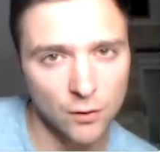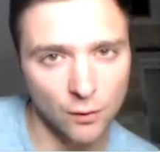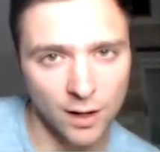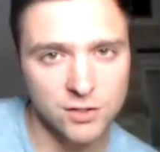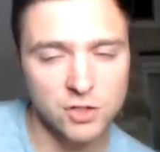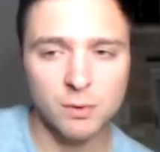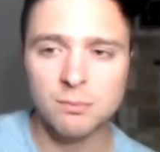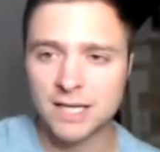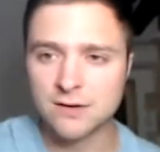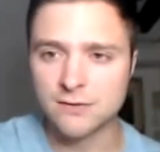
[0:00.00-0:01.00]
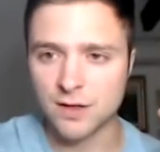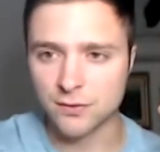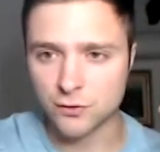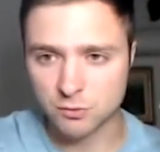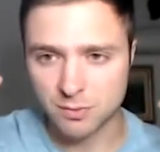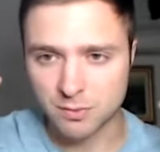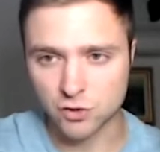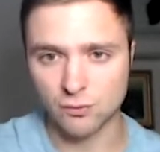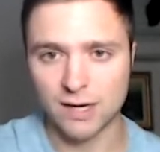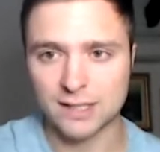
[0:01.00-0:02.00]
Right? So we believe that there should be a
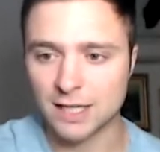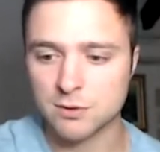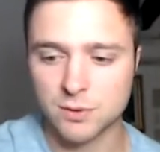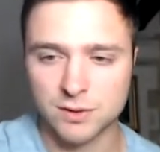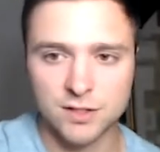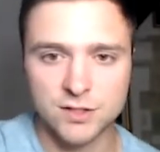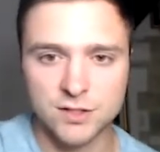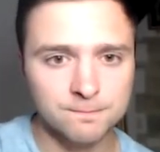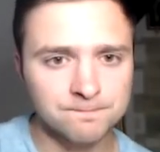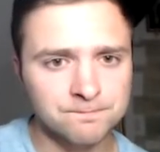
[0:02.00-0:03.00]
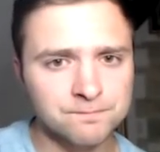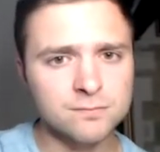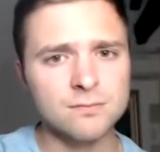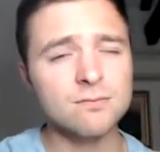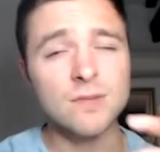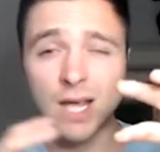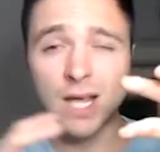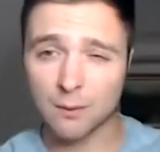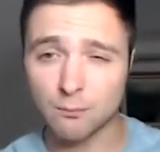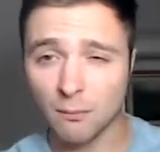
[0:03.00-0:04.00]
direct link between the two,
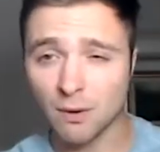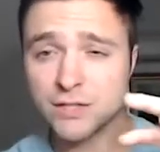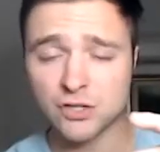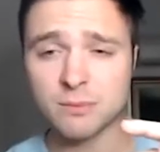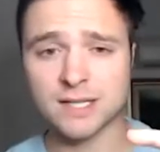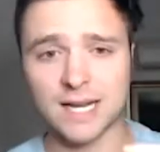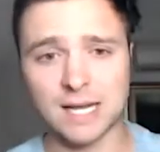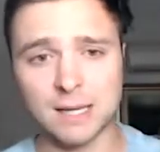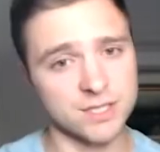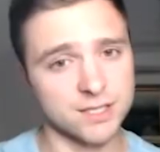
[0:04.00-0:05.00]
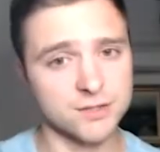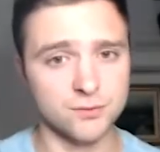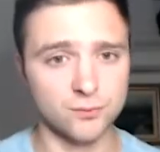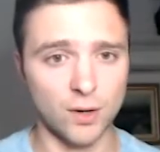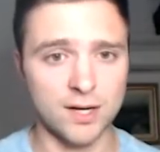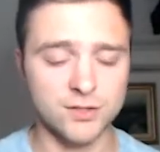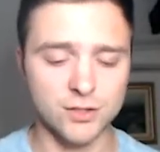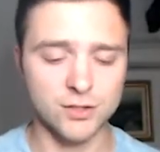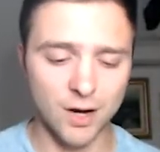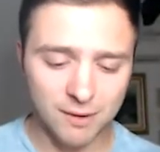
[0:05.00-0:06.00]
and money streaming enables this, right?
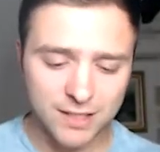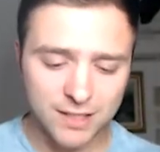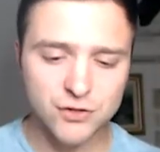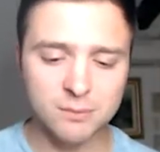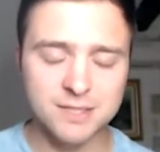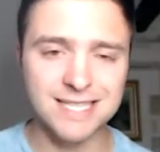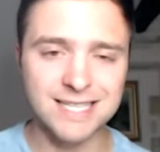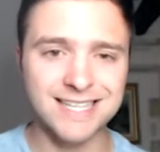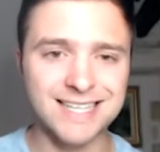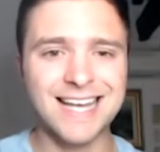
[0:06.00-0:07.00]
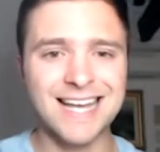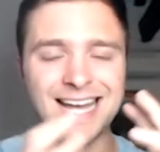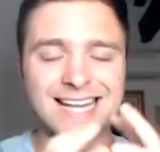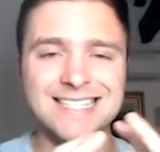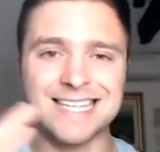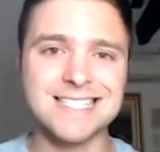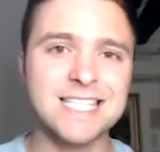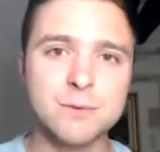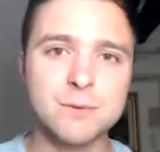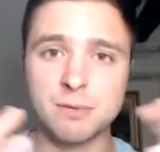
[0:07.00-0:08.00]
So a money stream is it's a
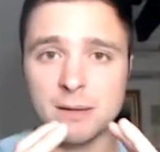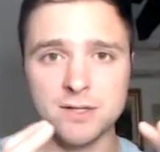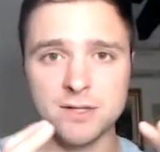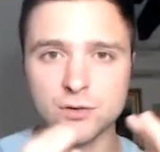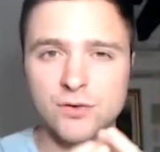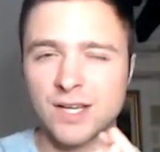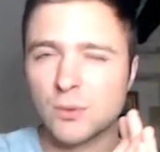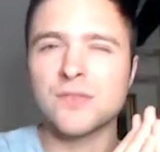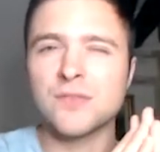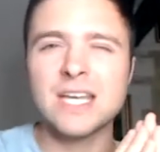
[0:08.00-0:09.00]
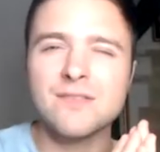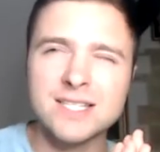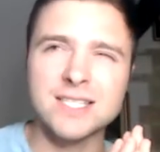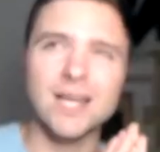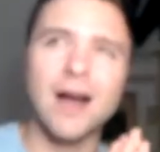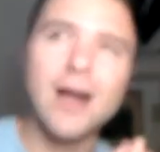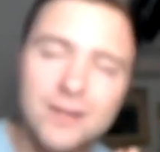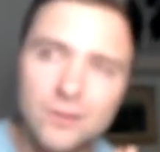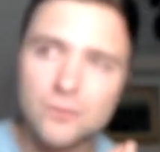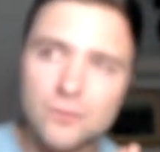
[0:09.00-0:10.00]
continuous payment. So you can think of it as a
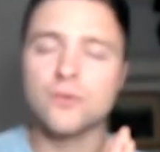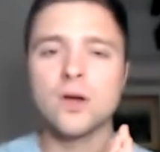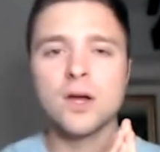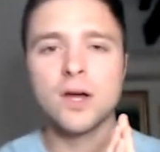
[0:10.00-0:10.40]
kind of